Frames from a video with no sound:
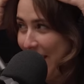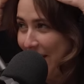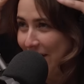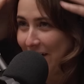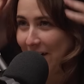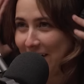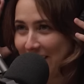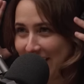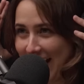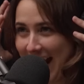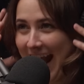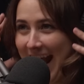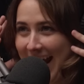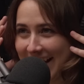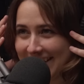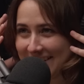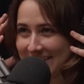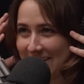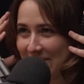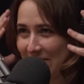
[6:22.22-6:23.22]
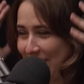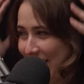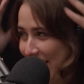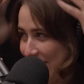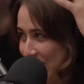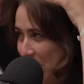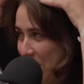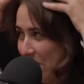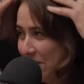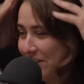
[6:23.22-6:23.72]
Earhart hats. If you
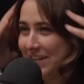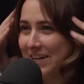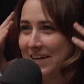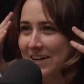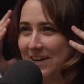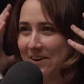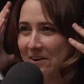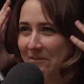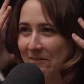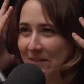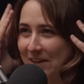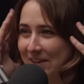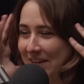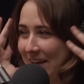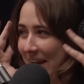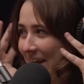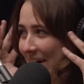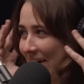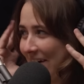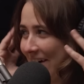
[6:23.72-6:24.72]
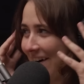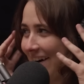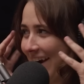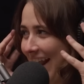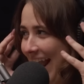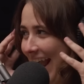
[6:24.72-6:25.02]
had Nolan in an Amelia Earhart